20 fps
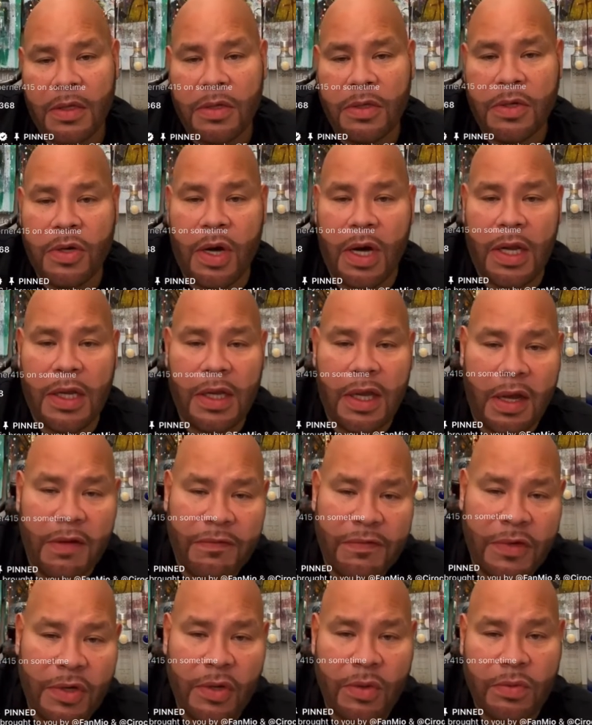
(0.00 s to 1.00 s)
You know, I
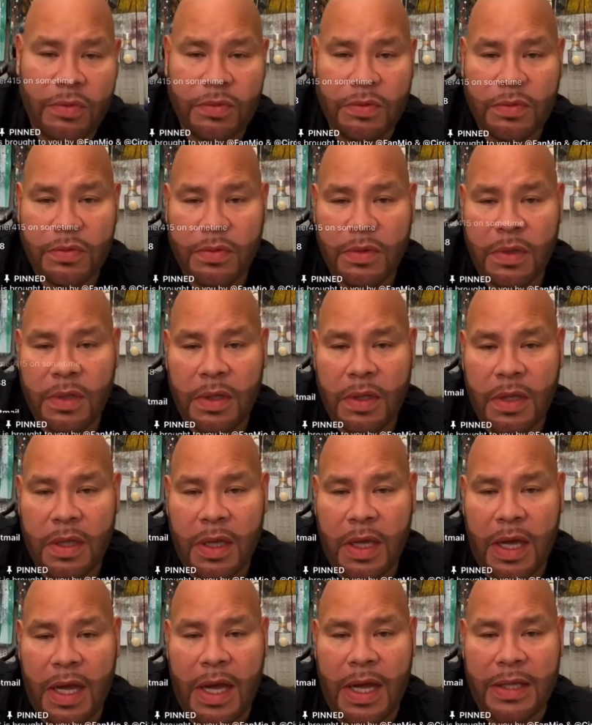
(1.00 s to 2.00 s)
love you.
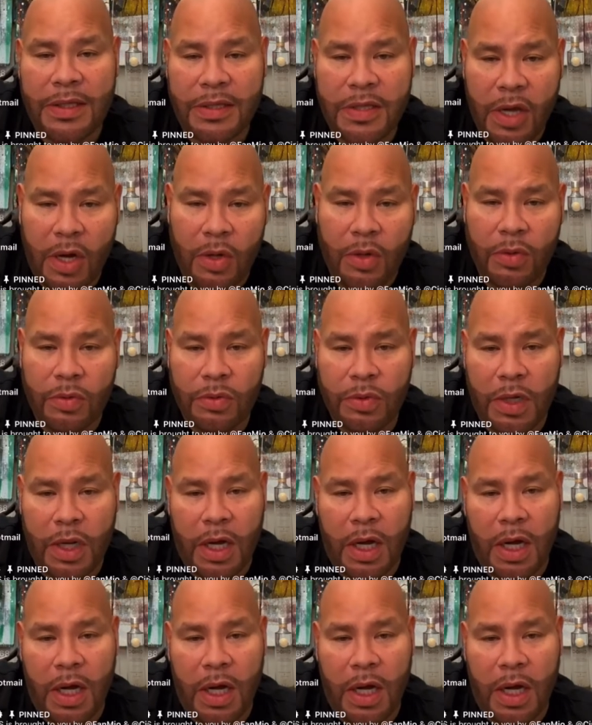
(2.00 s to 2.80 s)
I don't,